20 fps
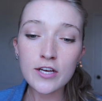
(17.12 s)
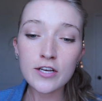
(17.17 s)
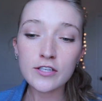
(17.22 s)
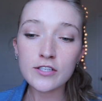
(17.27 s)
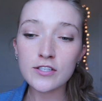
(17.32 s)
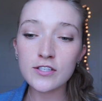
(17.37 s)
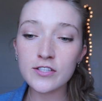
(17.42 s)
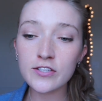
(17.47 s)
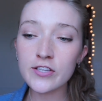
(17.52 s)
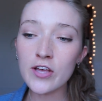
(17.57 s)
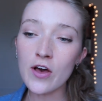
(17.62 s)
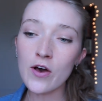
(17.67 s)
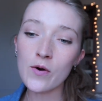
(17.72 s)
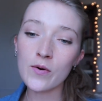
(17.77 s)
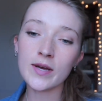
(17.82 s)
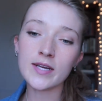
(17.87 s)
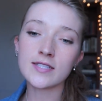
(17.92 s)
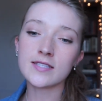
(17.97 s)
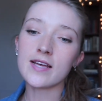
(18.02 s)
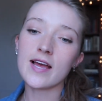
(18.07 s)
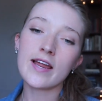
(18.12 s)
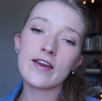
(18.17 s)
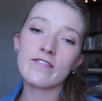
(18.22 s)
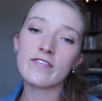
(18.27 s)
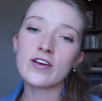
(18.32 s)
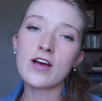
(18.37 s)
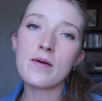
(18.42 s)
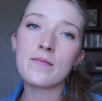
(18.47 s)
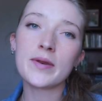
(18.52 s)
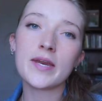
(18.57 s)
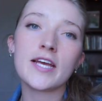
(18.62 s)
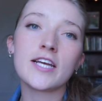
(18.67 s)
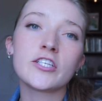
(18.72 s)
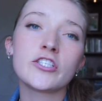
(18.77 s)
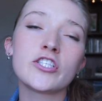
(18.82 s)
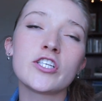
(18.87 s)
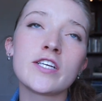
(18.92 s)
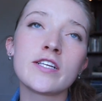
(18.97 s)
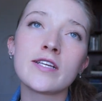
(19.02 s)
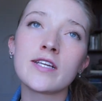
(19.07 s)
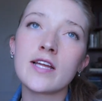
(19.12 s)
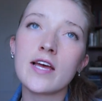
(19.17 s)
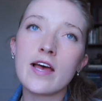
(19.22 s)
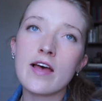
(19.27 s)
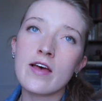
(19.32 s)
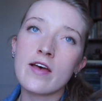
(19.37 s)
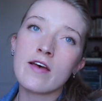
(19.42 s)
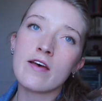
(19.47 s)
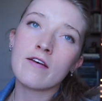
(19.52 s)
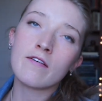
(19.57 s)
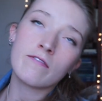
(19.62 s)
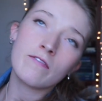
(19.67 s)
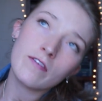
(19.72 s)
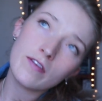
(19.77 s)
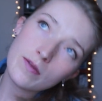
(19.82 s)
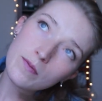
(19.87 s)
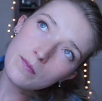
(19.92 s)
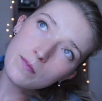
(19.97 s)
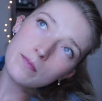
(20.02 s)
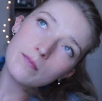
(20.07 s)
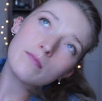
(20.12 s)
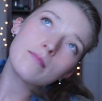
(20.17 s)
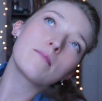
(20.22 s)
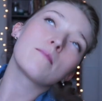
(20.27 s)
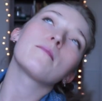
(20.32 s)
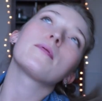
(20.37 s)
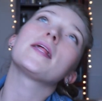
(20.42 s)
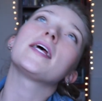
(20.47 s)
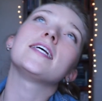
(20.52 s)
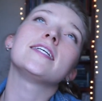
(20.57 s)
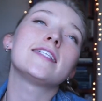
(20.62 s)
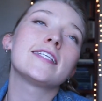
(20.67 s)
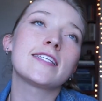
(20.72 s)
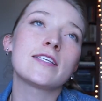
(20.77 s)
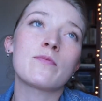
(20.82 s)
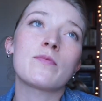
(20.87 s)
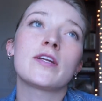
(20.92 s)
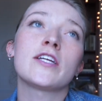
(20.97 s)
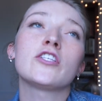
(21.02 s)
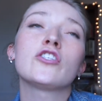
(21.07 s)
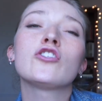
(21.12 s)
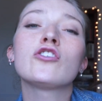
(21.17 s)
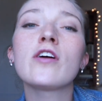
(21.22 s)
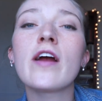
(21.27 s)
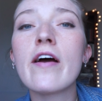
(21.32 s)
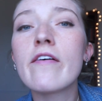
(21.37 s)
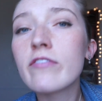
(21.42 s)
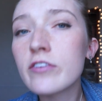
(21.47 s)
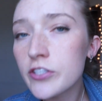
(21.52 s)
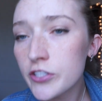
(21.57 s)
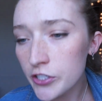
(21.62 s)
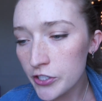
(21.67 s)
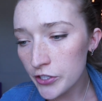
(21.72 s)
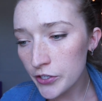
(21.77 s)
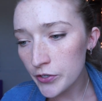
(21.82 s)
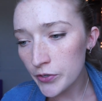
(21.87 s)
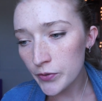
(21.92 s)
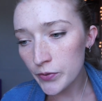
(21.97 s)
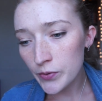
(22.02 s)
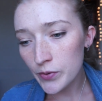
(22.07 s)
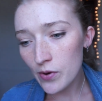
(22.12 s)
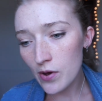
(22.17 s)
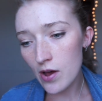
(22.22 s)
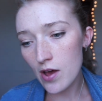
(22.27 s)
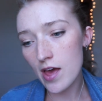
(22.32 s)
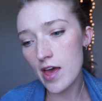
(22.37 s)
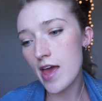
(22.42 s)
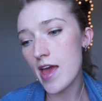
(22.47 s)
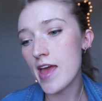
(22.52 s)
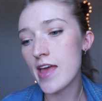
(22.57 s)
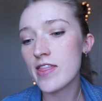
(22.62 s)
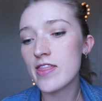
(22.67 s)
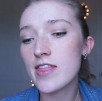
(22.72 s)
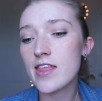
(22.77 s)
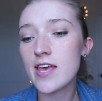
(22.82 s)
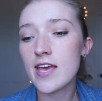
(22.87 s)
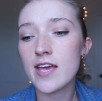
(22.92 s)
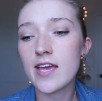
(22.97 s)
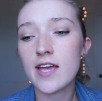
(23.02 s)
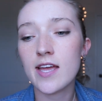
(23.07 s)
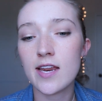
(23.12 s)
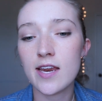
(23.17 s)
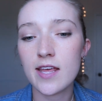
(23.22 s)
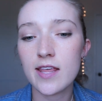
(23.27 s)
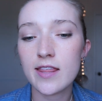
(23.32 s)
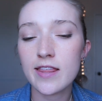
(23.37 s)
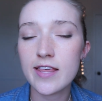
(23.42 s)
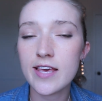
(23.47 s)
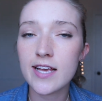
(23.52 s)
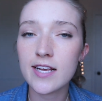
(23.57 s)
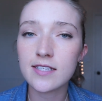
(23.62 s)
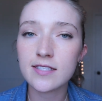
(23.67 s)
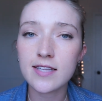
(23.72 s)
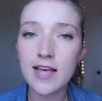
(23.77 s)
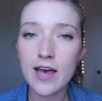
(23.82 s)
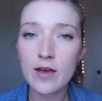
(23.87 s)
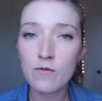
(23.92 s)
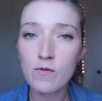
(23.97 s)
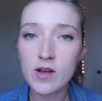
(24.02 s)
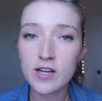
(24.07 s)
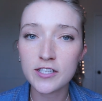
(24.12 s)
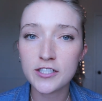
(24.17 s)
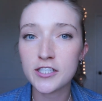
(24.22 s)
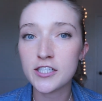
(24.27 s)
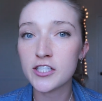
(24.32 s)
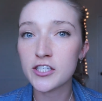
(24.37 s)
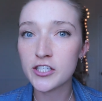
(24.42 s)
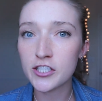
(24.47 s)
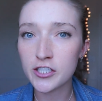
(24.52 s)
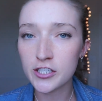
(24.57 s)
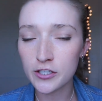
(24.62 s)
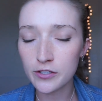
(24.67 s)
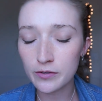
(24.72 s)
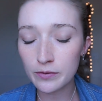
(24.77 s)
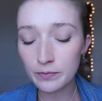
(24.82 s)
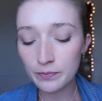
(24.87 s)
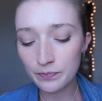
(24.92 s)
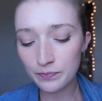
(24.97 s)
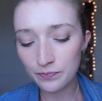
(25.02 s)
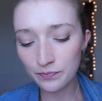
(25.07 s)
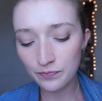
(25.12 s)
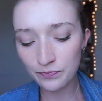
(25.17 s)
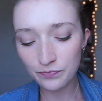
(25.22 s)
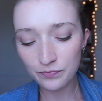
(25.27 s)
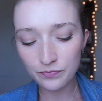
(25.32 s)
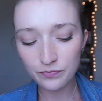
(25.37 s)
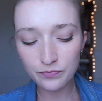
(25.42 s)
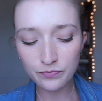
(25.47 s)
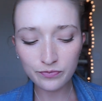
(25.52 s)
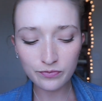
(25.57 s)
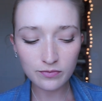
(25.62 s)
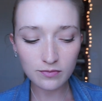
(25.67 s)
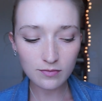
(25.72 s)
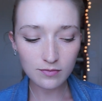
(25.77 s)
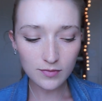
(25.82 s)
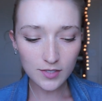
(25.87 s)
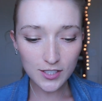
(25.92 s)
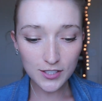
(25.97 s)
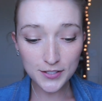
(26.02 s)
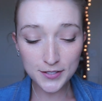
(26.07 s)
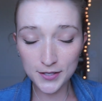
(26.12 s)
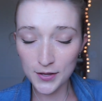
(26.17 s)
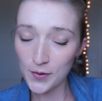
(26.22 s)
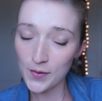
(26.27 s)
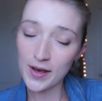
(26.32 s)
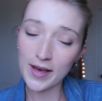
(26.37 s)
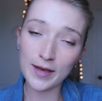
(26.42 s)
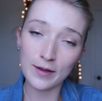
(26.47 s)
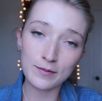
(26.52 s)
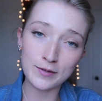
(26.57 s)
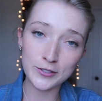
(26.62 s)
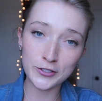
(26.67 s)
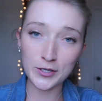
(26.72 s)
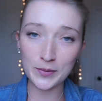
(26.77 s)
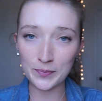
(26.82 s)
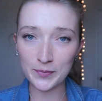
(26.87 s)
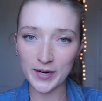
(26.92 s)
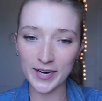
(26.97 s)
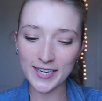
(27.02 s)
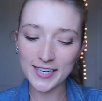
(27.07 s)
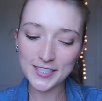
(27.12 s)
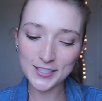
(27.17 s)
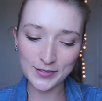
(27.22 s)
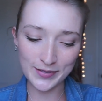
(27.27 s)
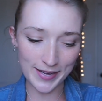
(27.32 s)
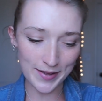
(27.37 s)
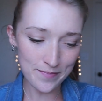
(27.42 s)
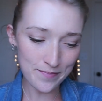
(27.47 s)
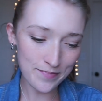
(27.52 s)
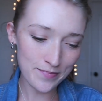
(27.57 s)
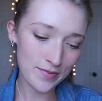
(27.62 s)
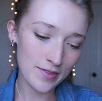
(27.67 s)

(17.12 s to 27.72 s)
So it's kind of a combination of places I want to travel to and then things I want to do. So I will jump right into it.